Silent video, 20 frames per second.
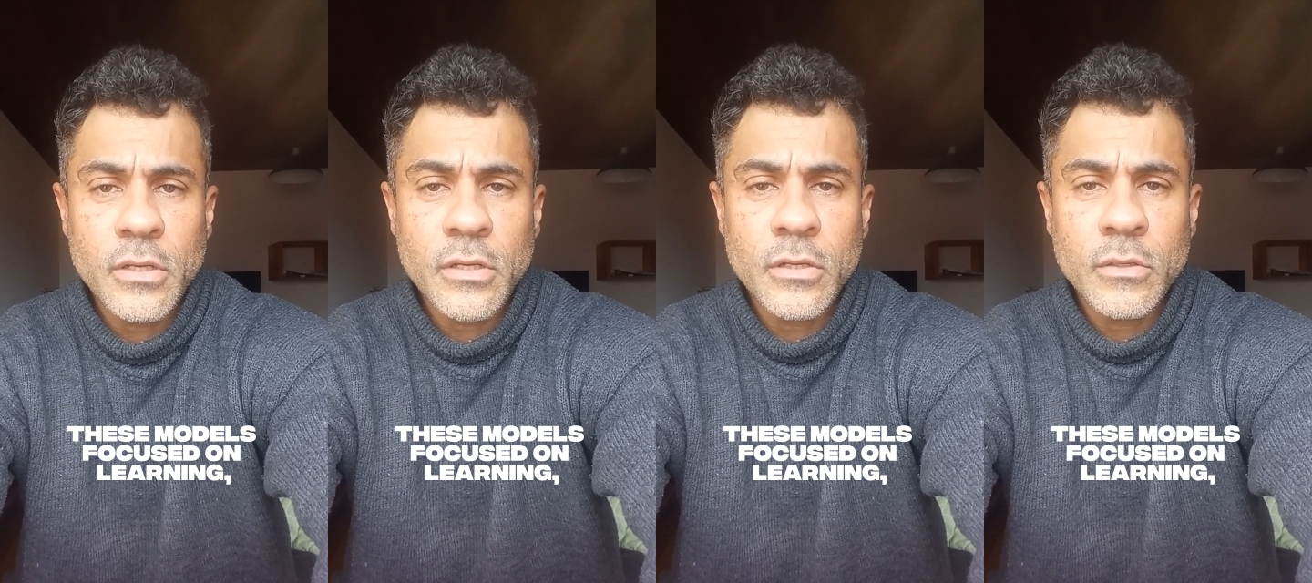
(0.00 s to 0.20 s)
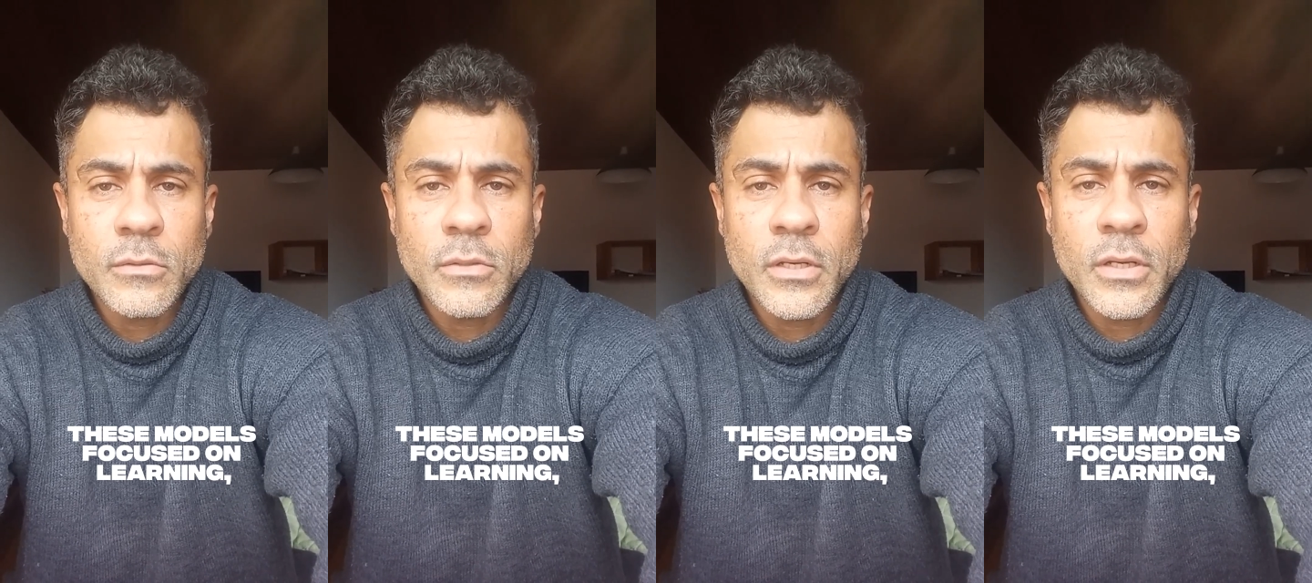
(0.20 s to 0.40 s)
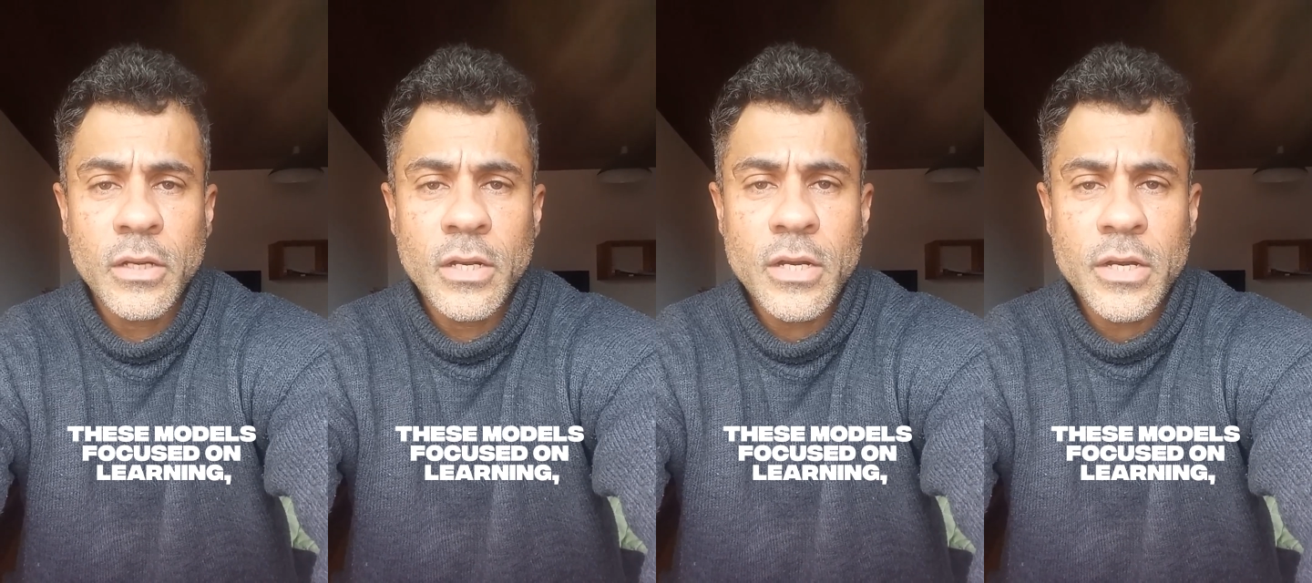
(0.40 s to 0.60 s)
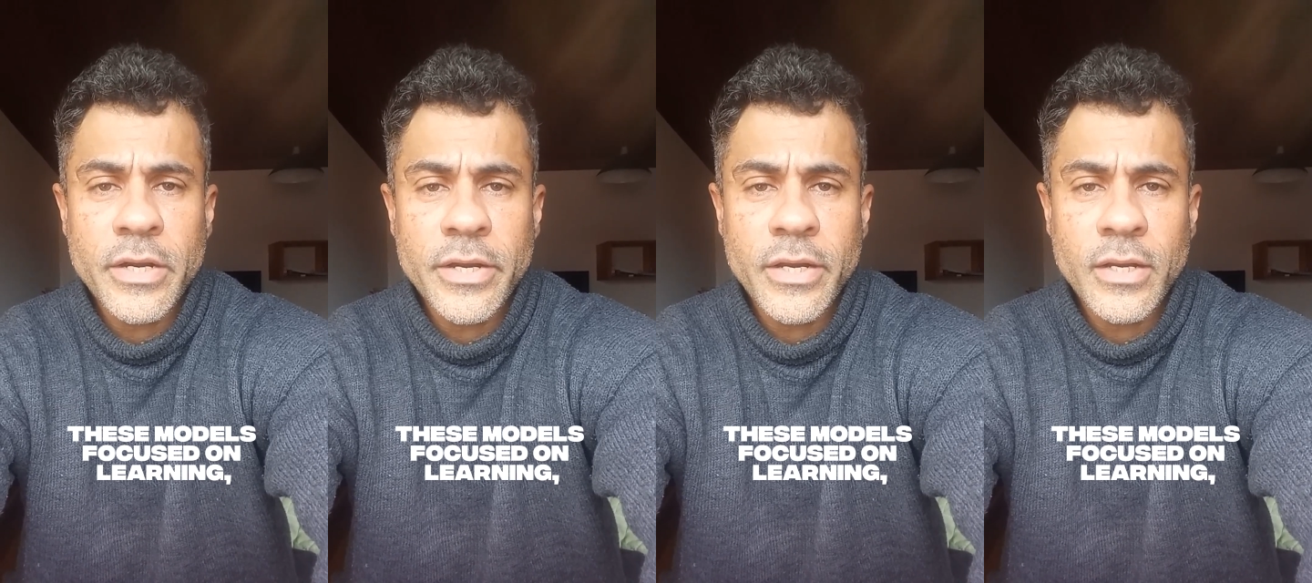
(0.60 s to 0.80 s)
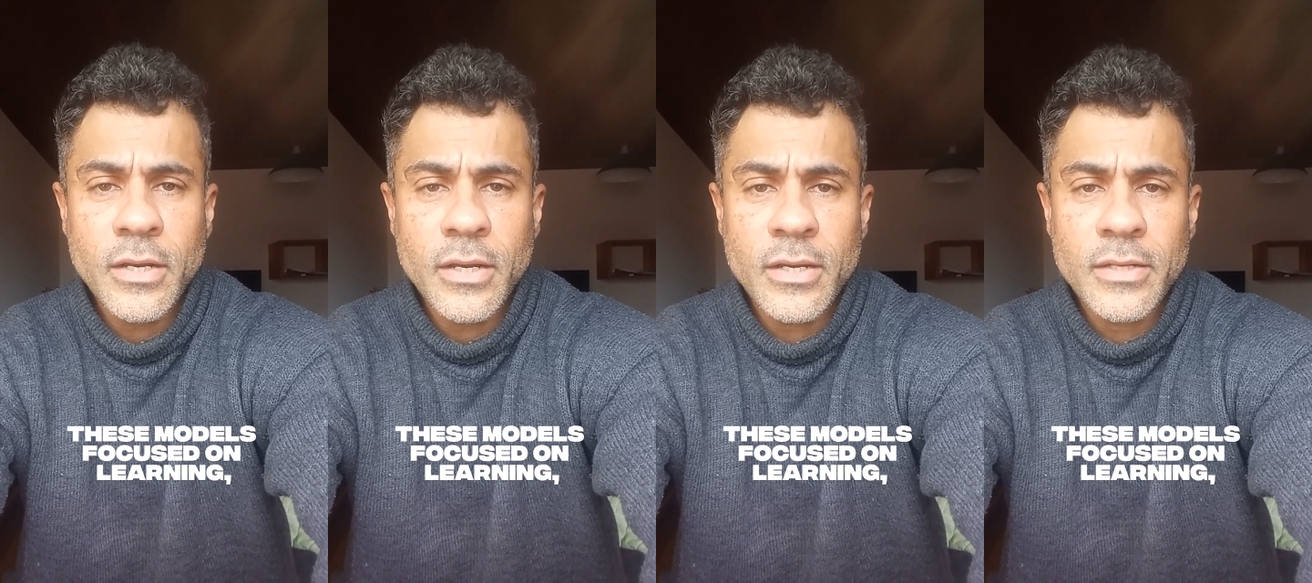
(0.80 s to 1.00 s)
on
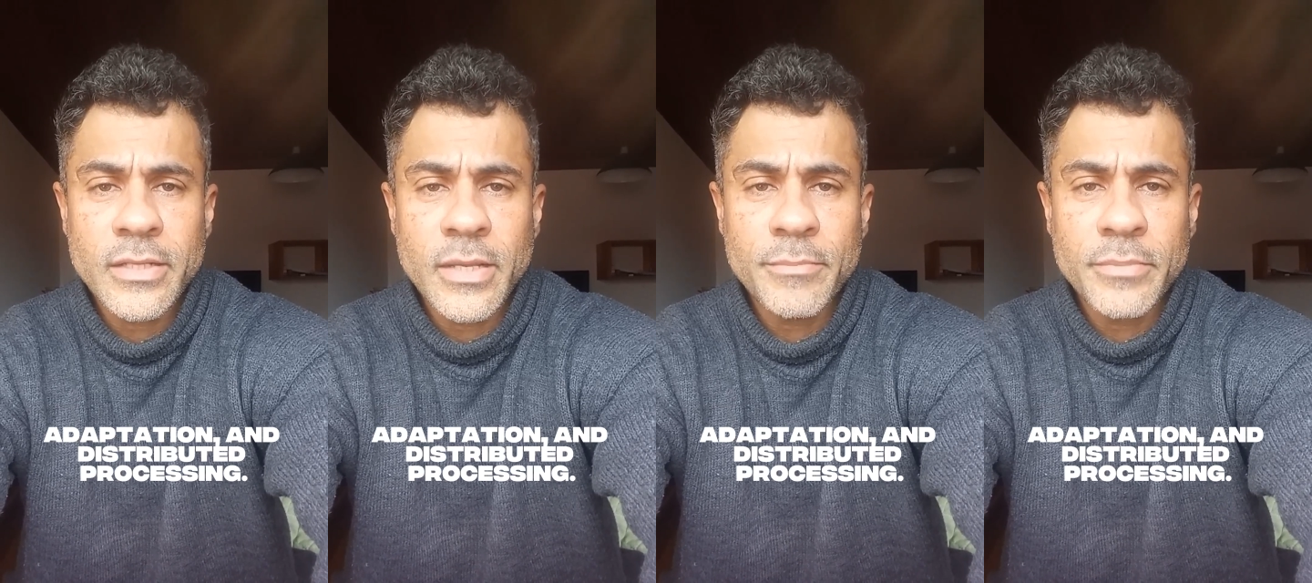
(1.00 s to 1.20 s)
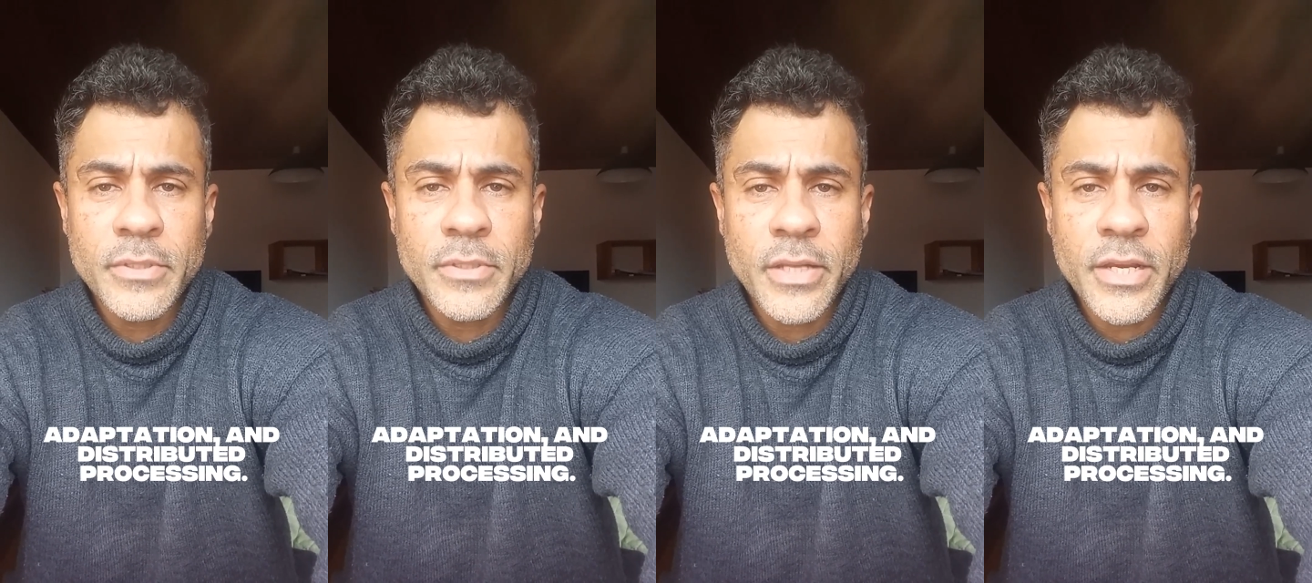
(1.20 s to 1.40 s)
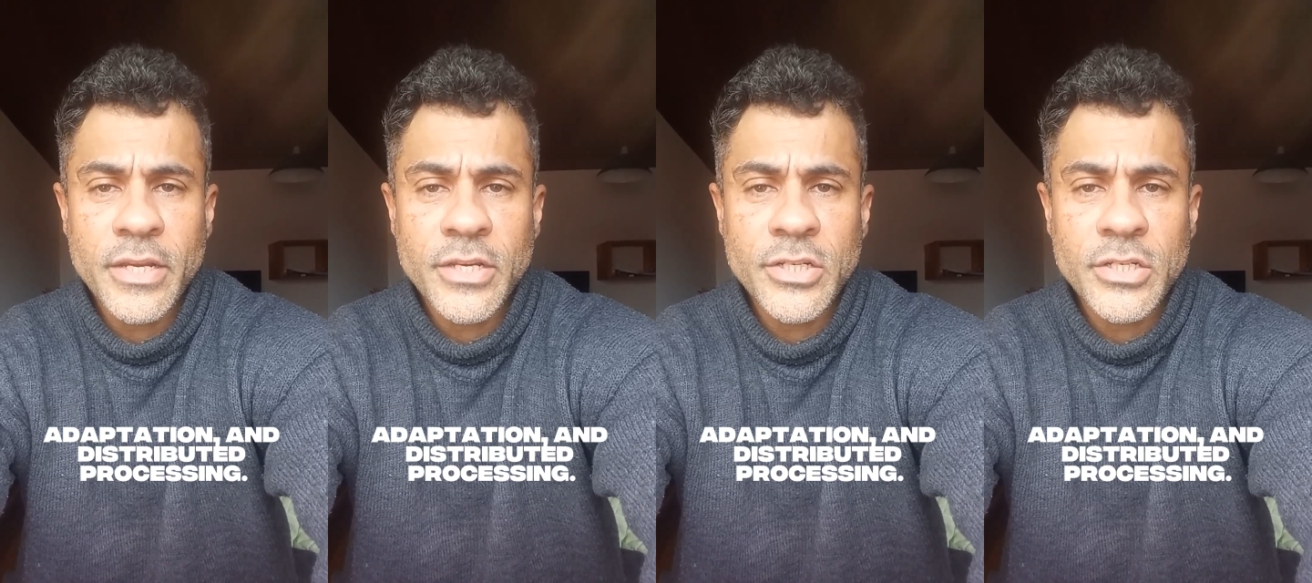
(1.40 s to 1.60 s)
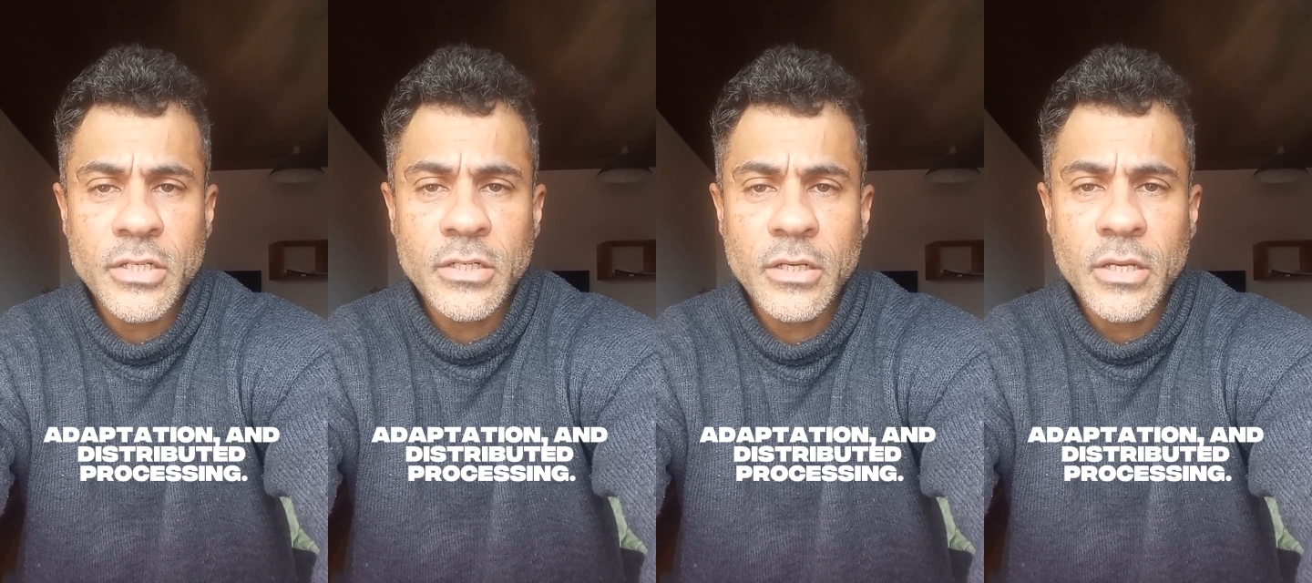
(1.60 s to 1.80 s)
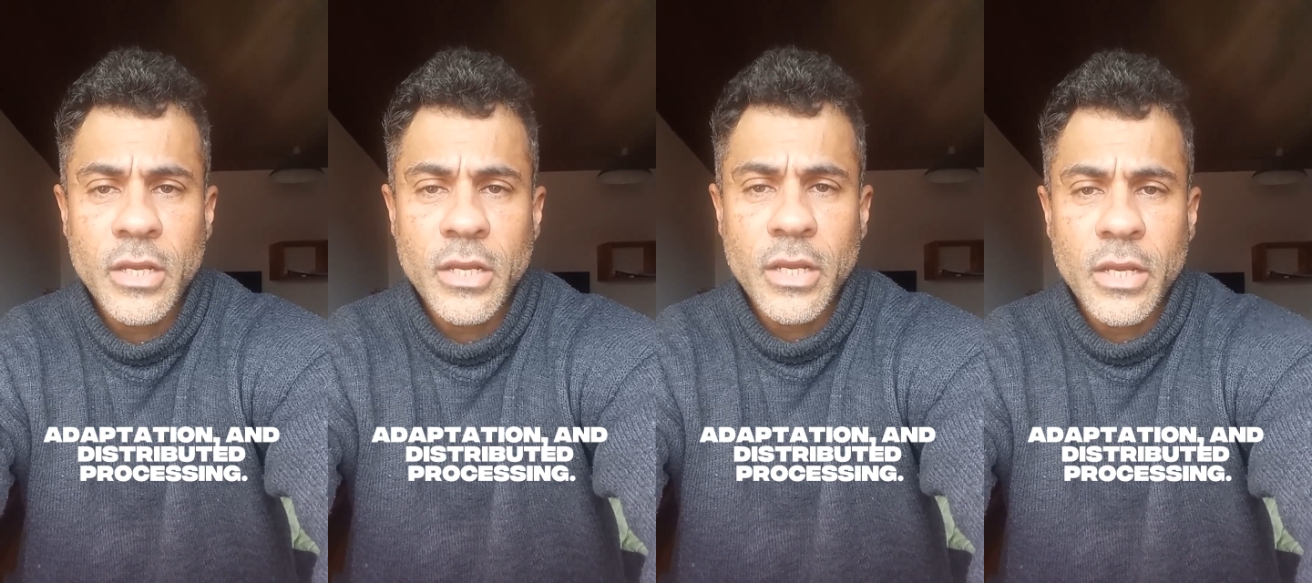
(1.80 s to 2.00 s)
learning,
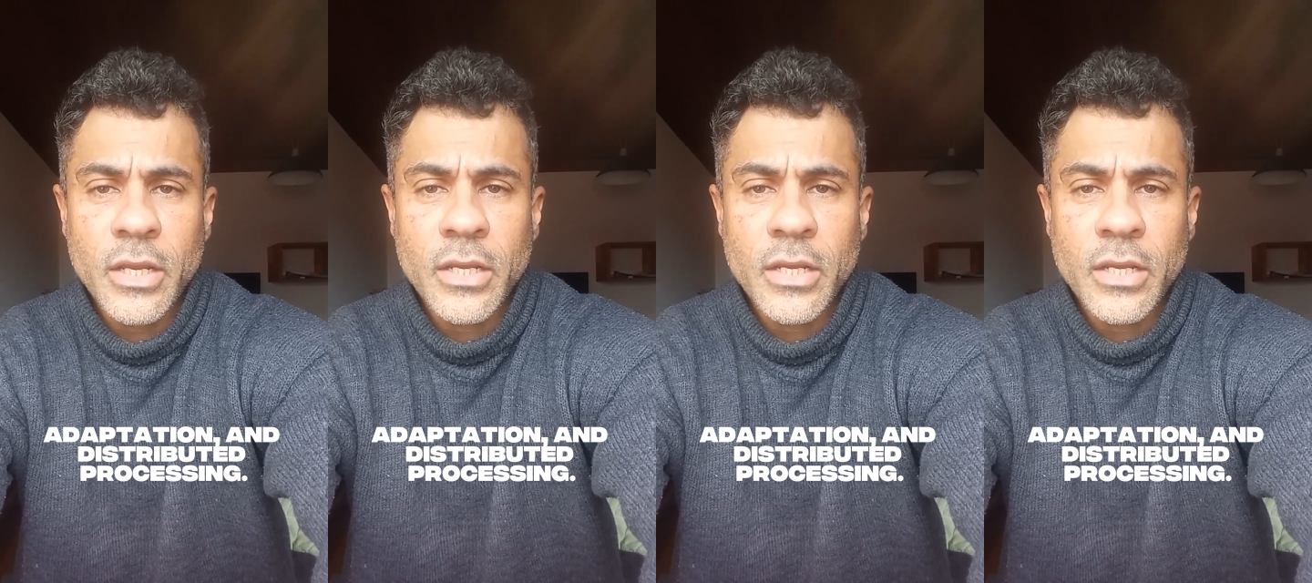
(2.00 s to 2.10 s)
adaptation,